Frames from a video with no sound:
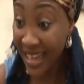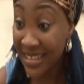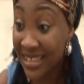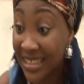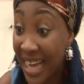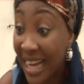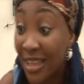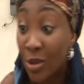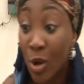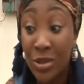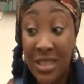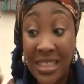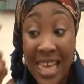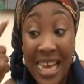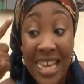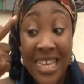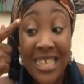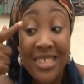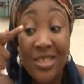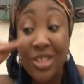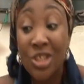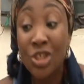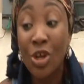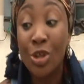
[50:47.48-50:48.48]
Nancy, I talk say,
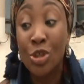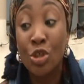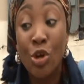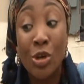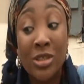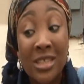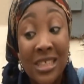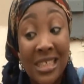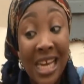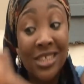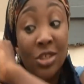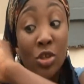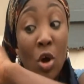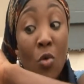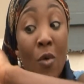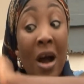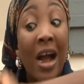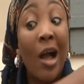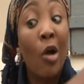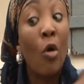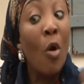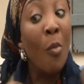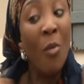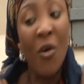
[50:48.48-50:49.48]
in short, your sense don't
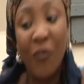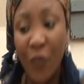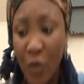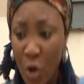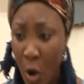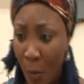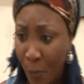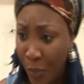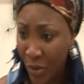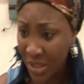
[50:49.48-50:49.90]
work out come up for your